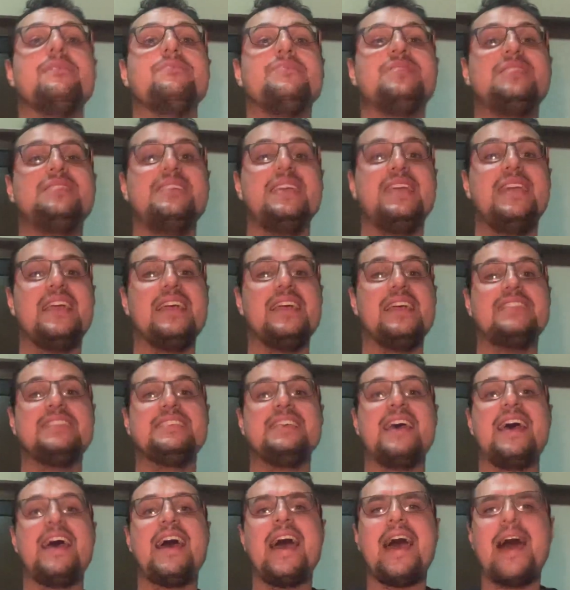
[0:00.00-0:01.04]

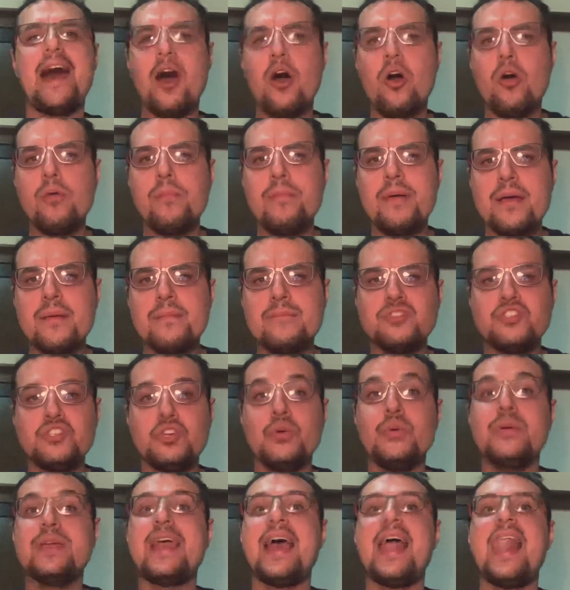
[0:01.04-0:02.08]
Theater album
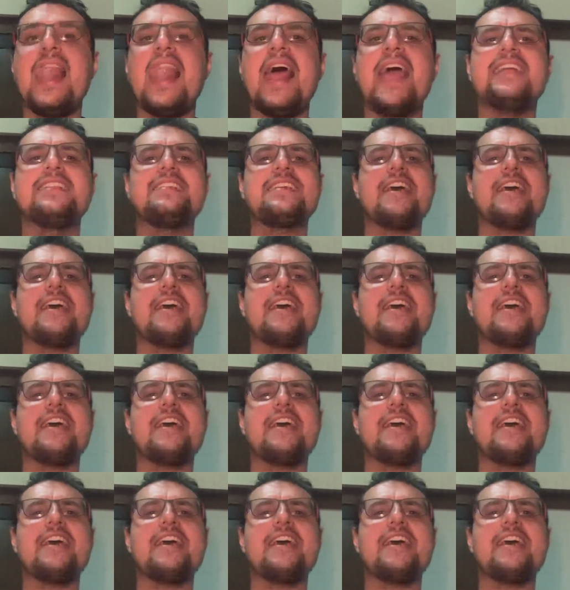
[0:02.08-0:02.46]
to collect,